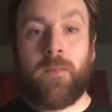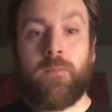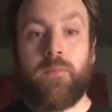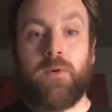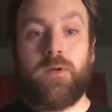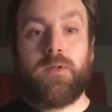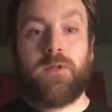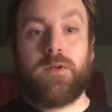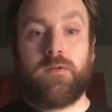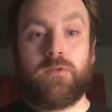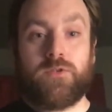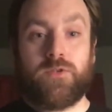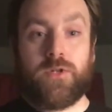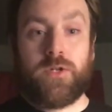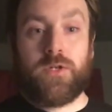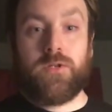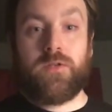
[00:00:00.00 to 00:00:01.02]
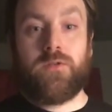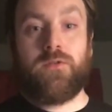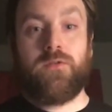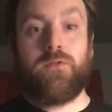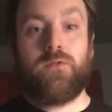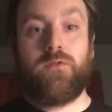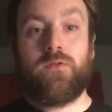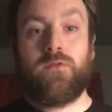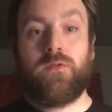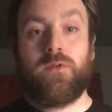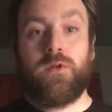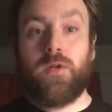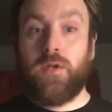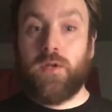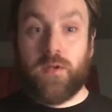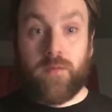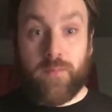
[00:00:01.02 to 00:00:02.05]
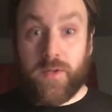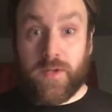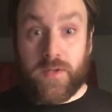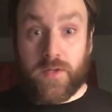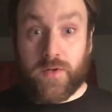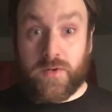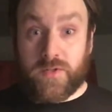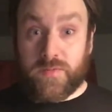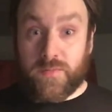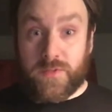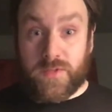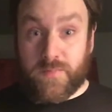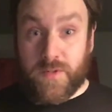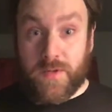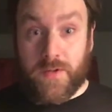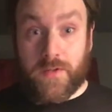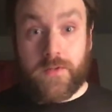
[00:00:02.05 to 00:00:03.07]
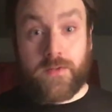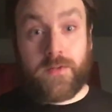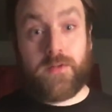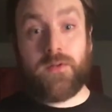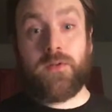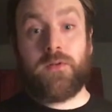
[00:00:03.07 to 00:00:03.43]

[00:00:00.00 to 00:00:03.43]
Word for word: but I will try to be in the Christmas spirit,